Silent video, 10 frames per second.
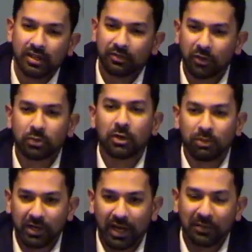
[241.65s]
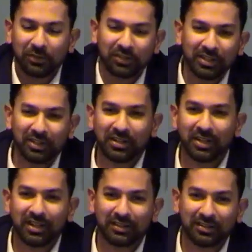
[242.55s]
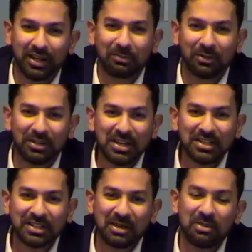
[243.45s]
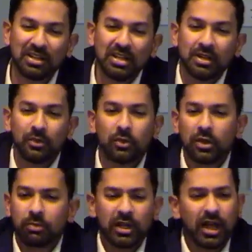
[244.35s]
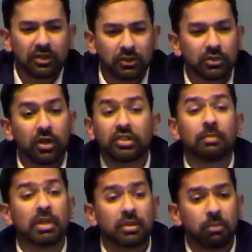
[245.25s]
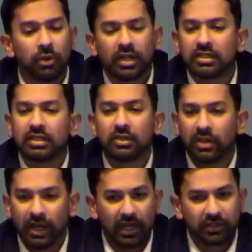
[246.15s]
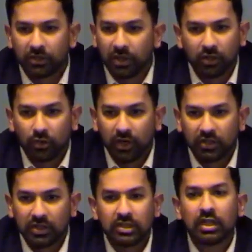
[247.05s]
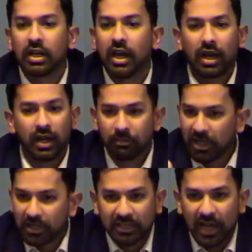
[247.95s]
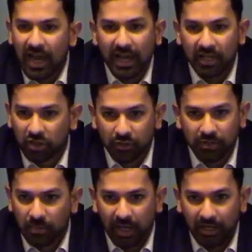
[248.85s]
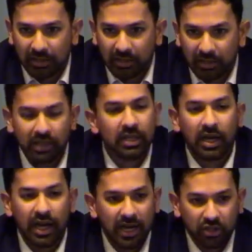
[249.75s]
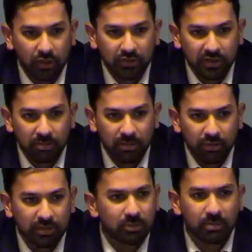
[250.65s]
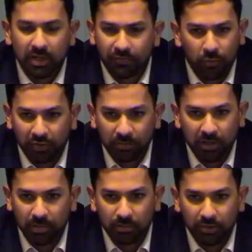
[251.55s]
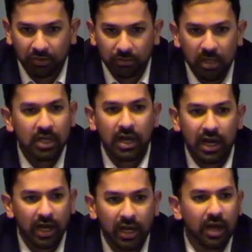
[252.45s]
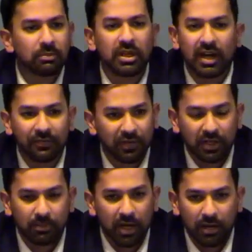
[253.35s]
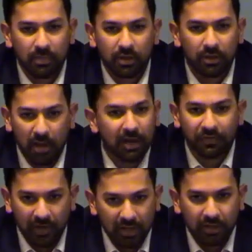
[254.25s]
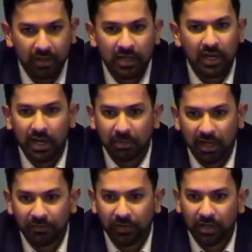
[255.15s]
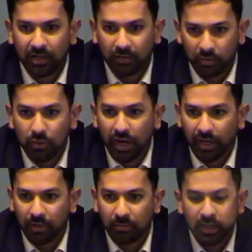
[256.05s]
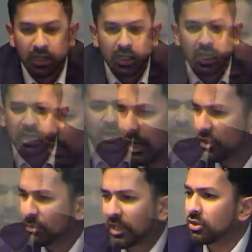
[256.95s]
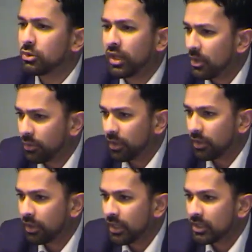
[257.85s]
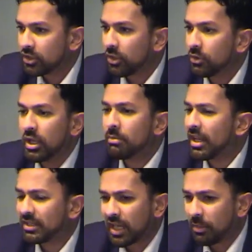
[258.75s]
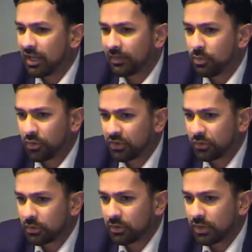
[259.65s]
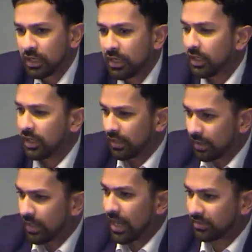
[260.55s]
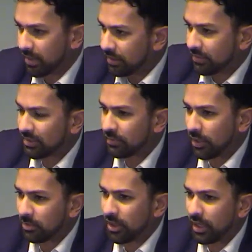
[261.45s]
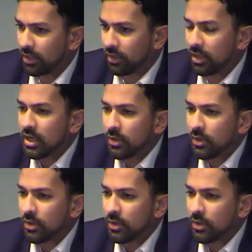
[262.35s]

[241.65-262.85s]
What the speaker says: Of course, we don't pray to idols. Okay, that's a stop sign. But we don't pray to idols. We don't do all that stuff. But the point is, I answered all their questions because I had chosen my identity. I had chosen to be a Muslim. Nobody forced me to be a Muslim. I'm confident in my faith. I'm confident in who I am. And I respected who they were. So by the time I left boarding school, and this is what I'm going to end on.